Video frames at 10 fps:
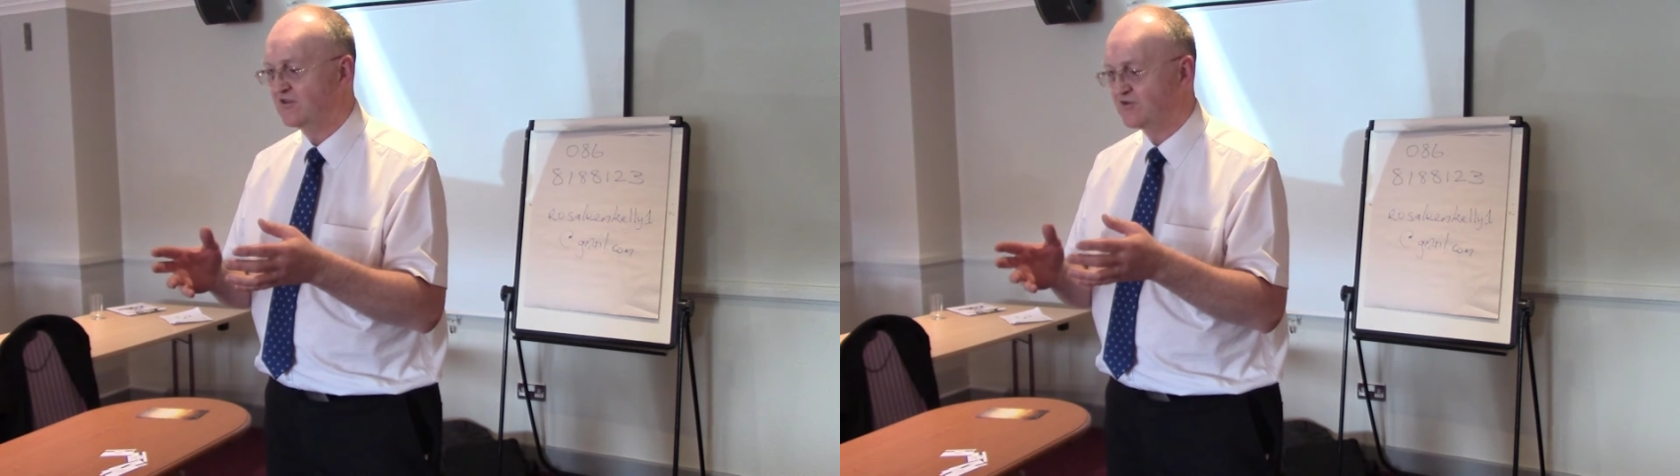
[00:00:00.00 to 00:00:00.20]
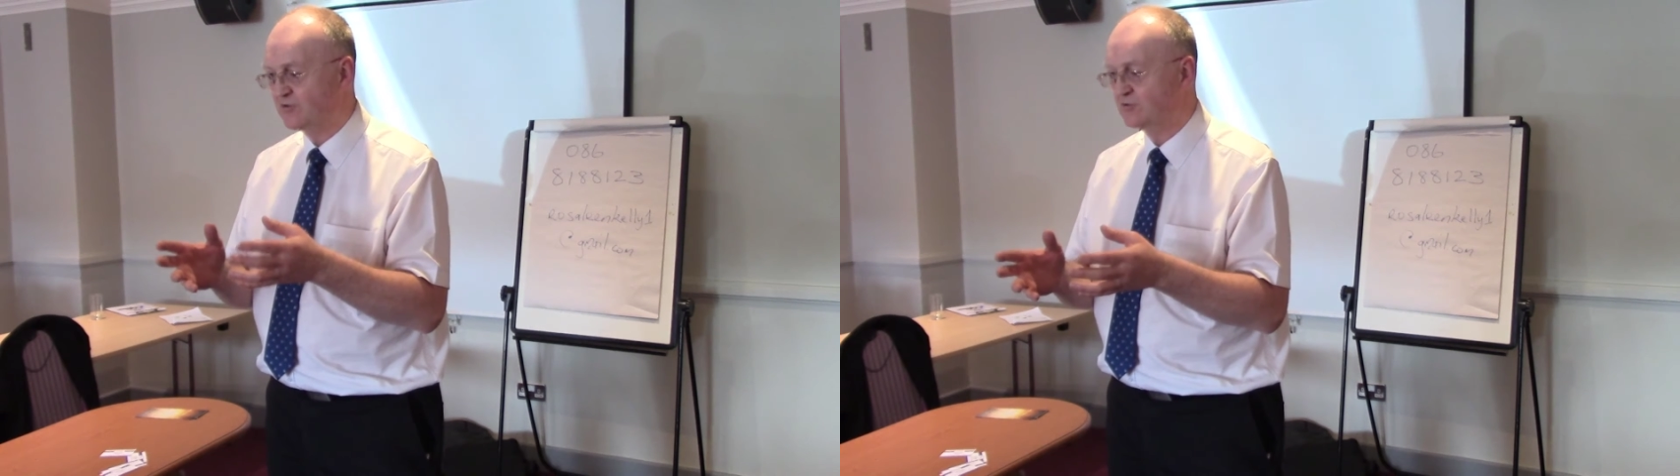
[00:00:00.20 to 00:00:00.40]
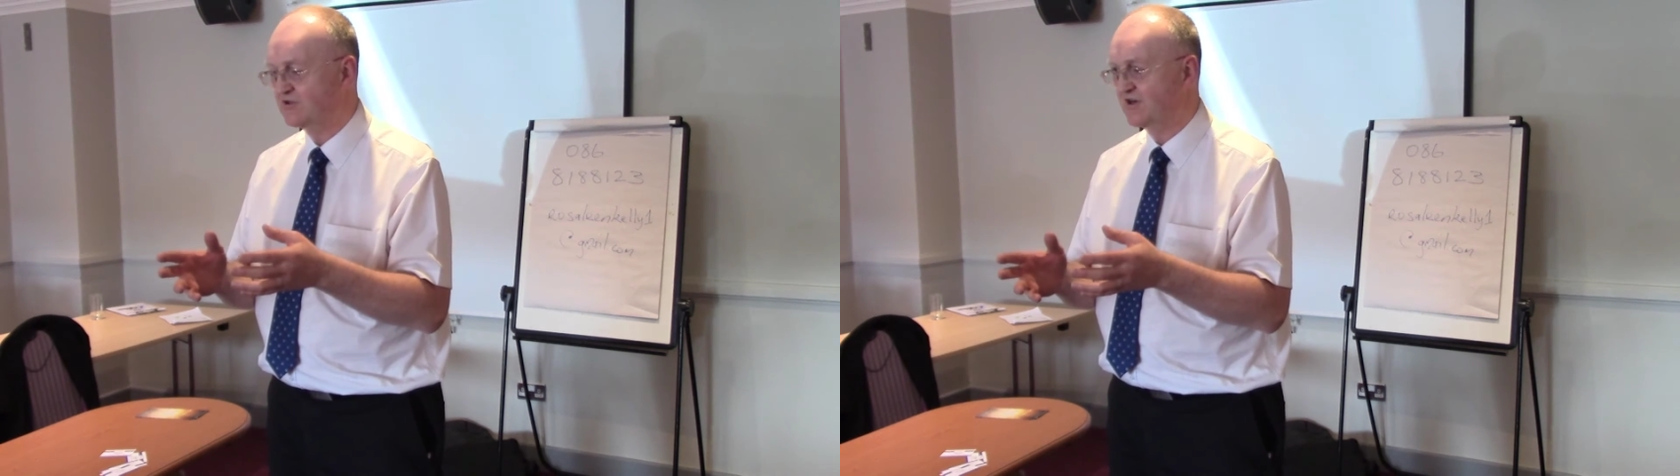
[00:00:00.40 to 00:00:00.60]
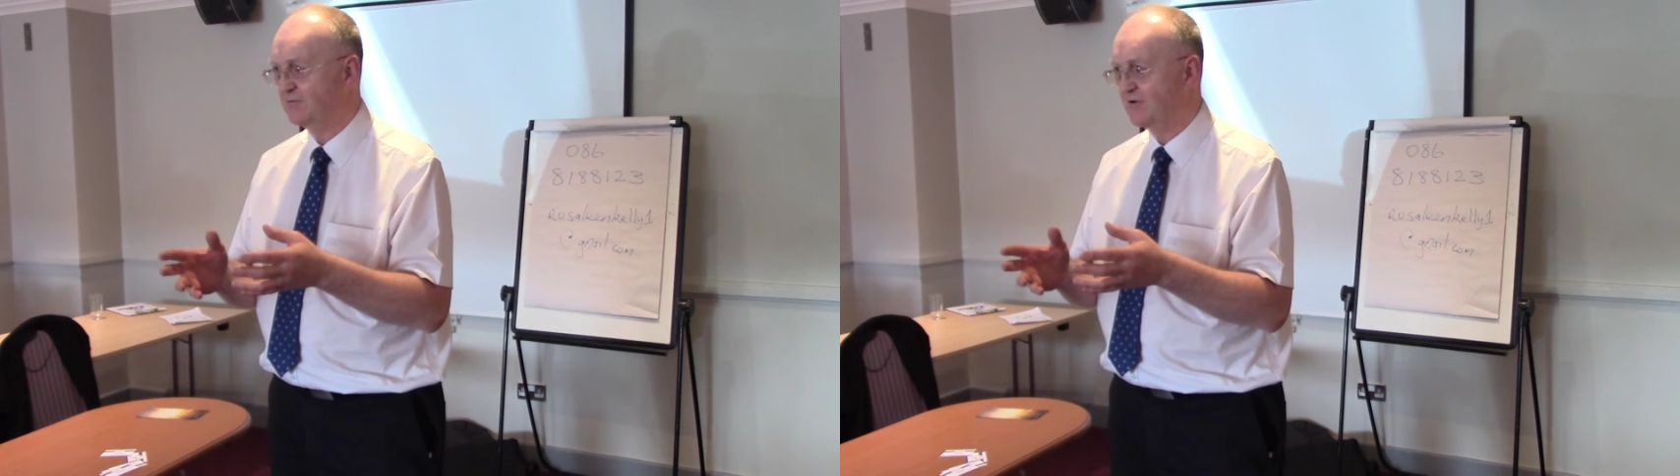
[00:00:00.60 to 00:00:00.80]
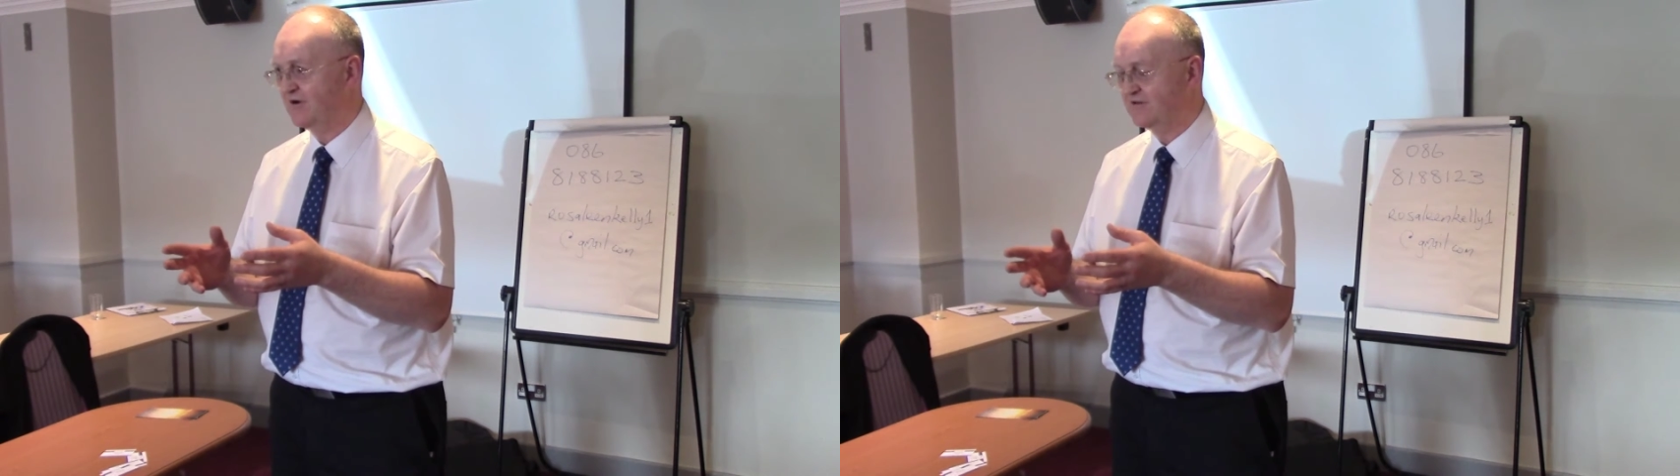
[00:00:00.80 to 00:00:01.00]
through
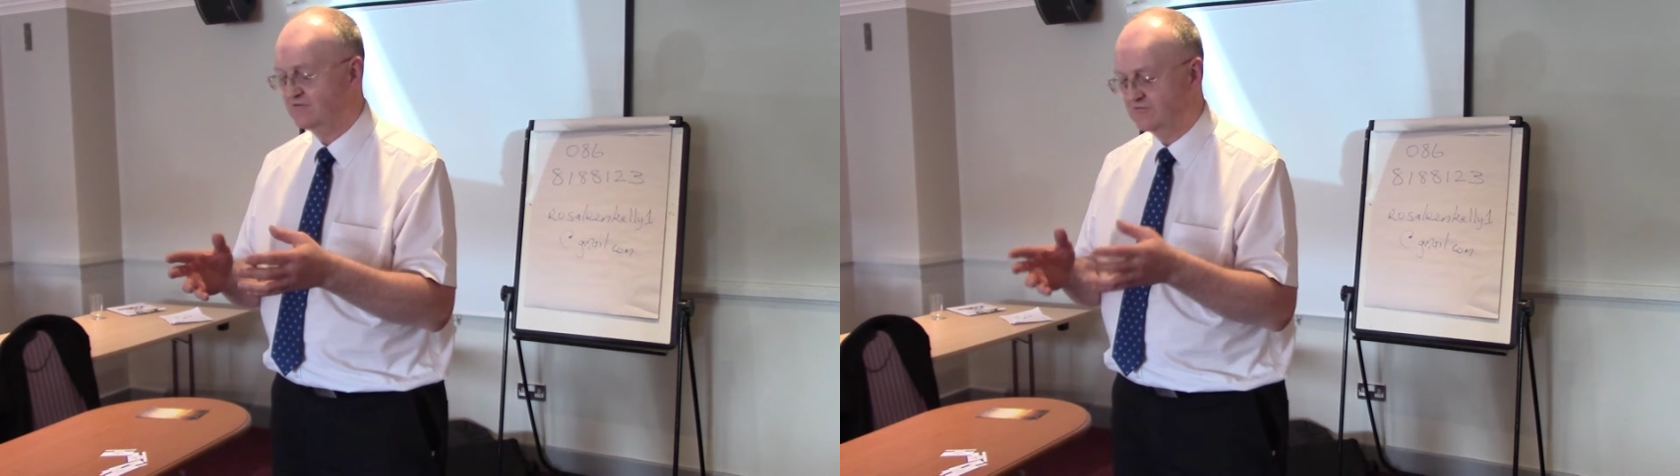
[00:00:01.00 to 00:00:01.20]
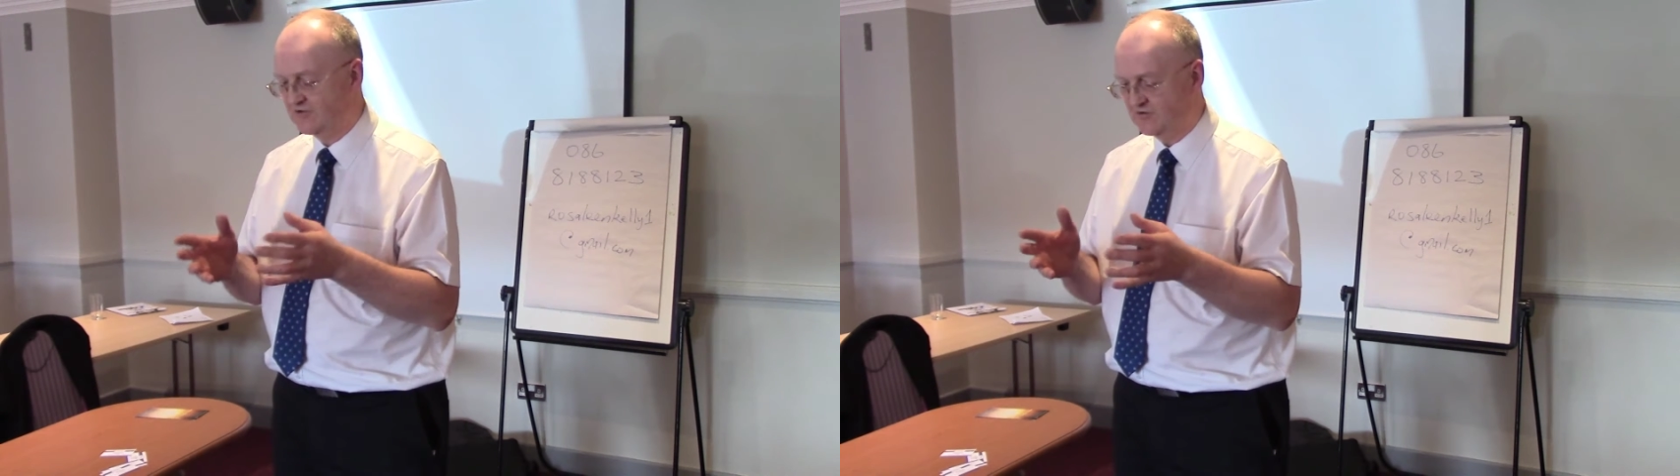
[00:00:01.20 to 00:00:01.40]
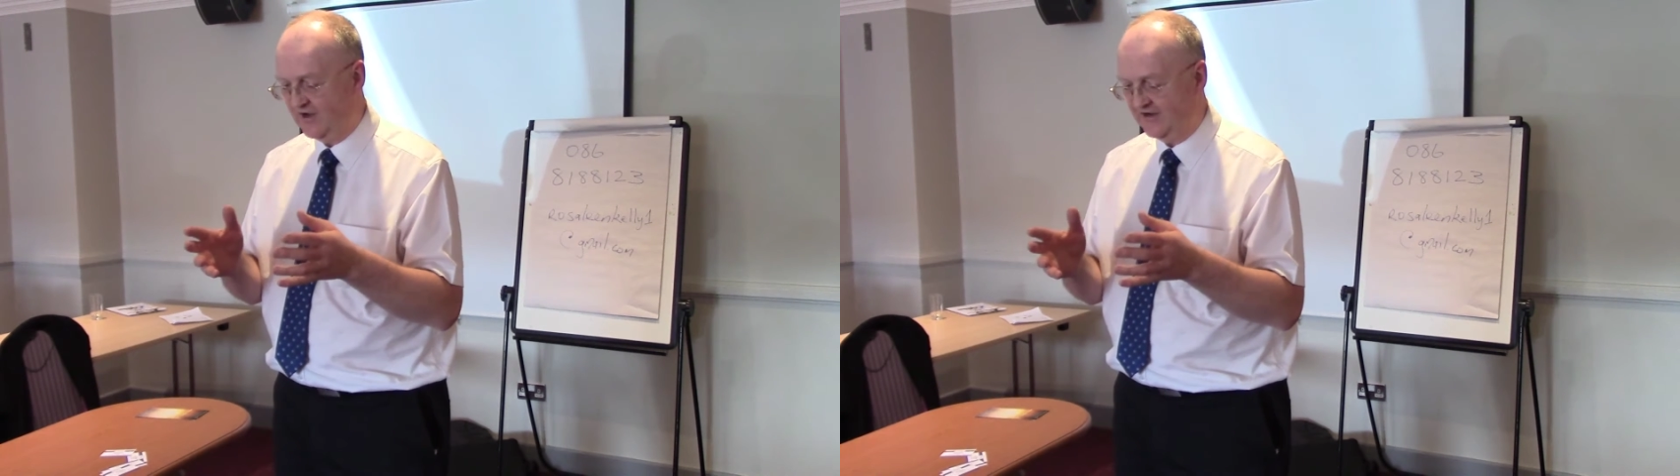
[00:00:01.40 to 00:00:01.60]
to